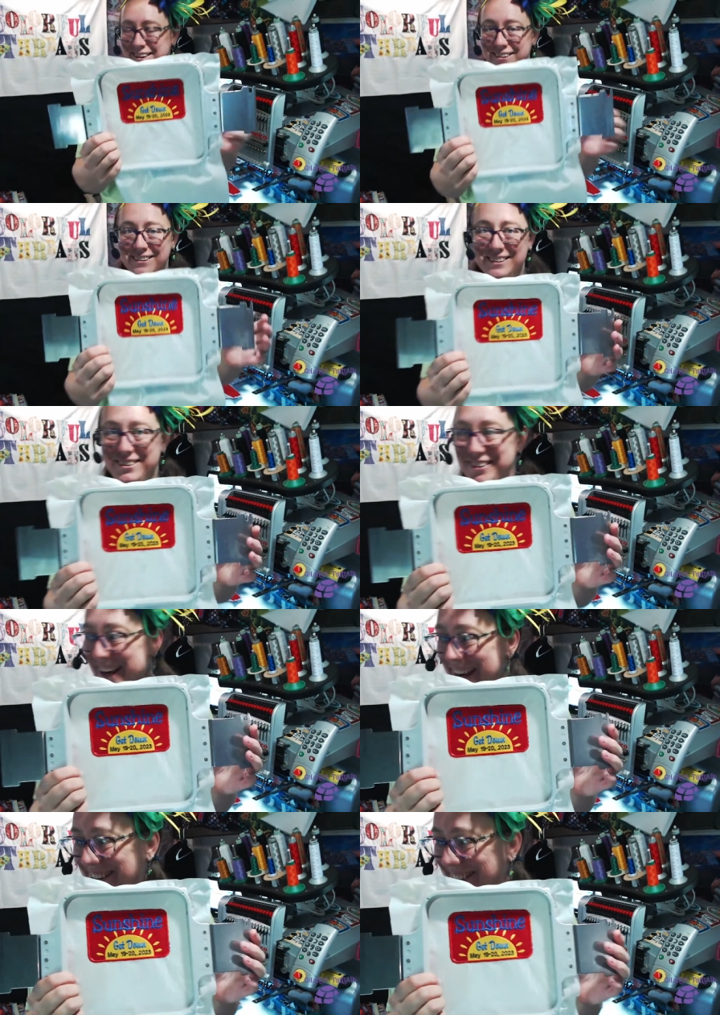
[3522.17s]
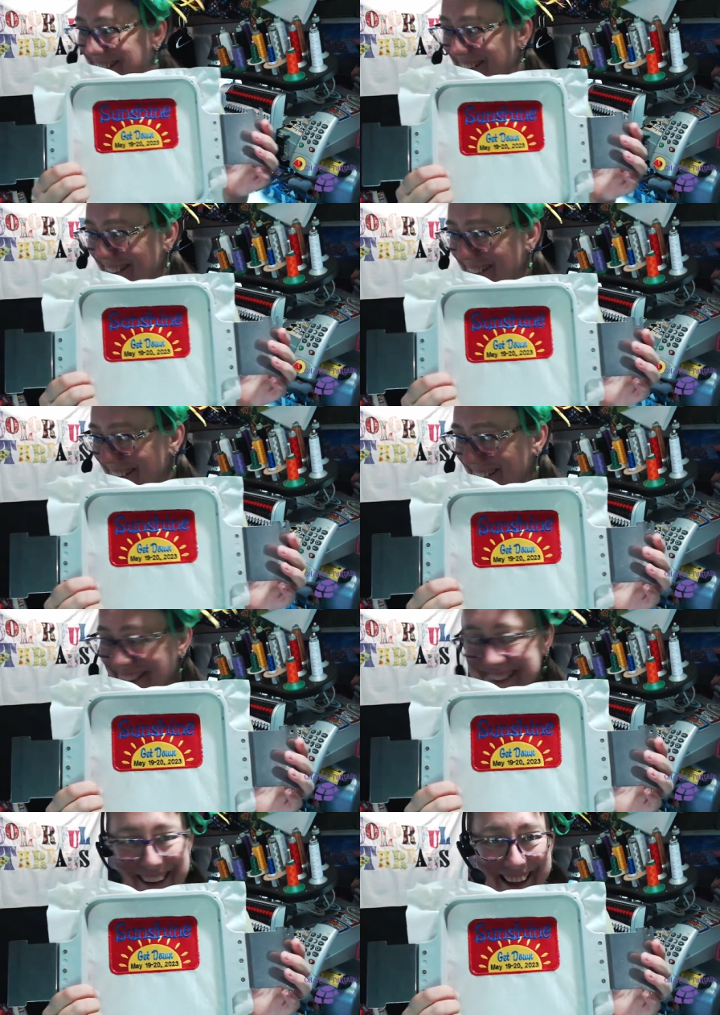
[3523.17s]
Looks great.
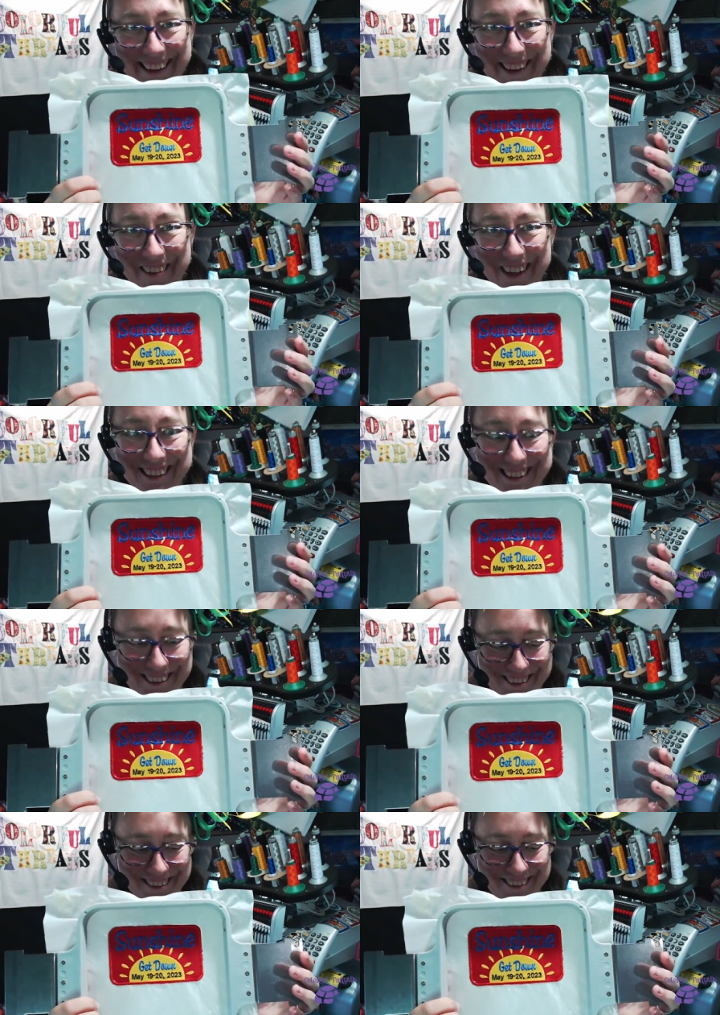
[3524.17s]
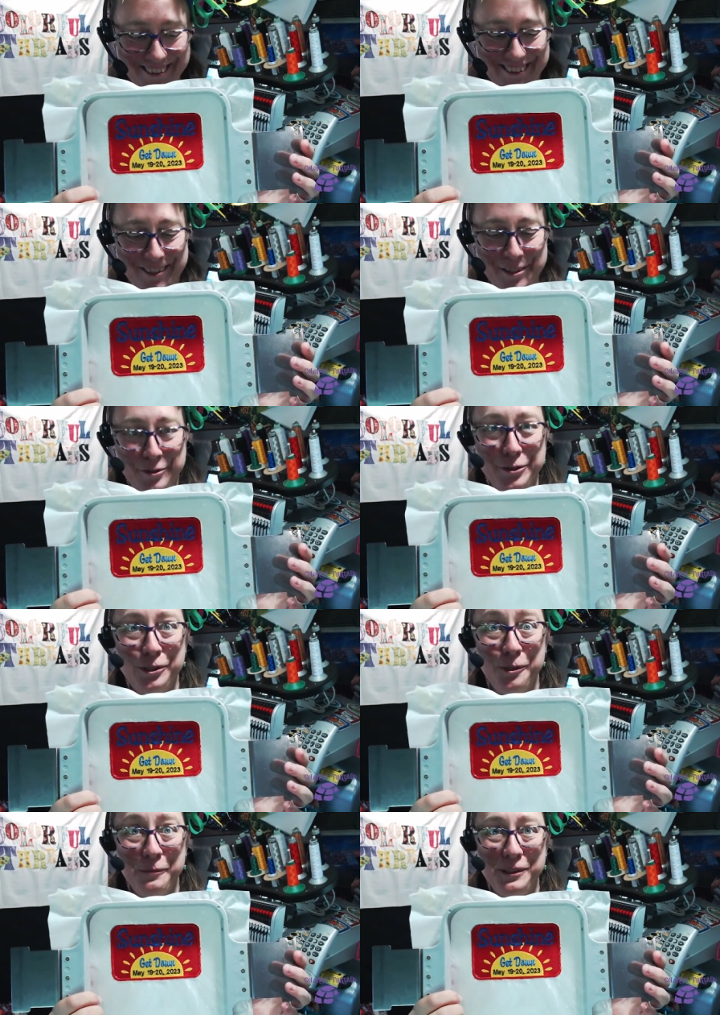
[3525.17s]
I love it.
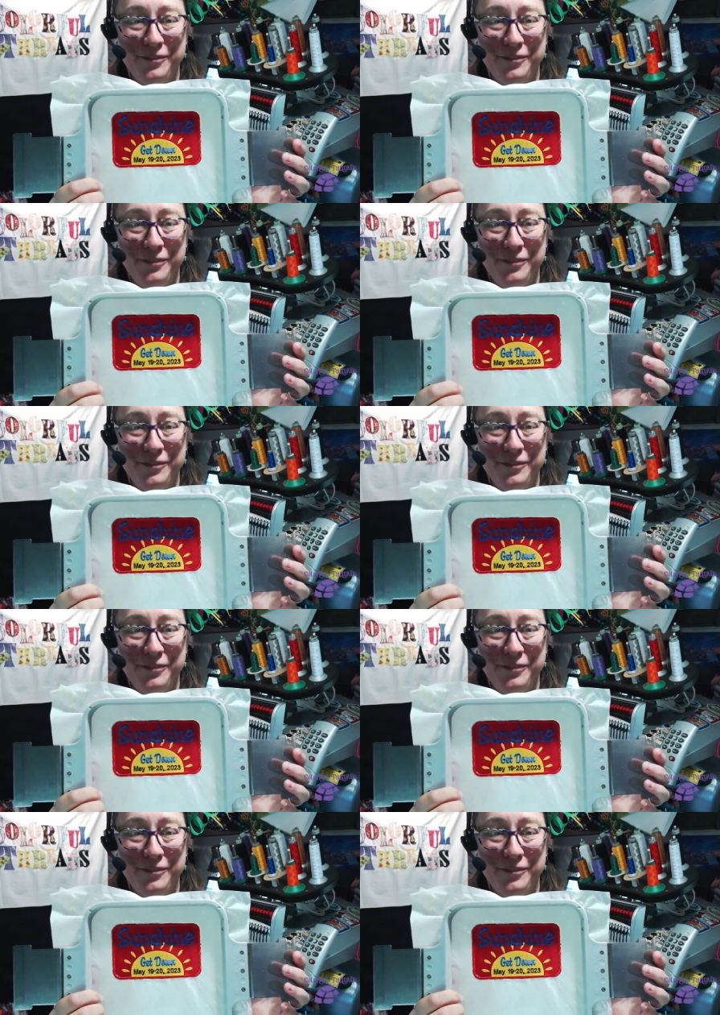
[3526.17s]
So much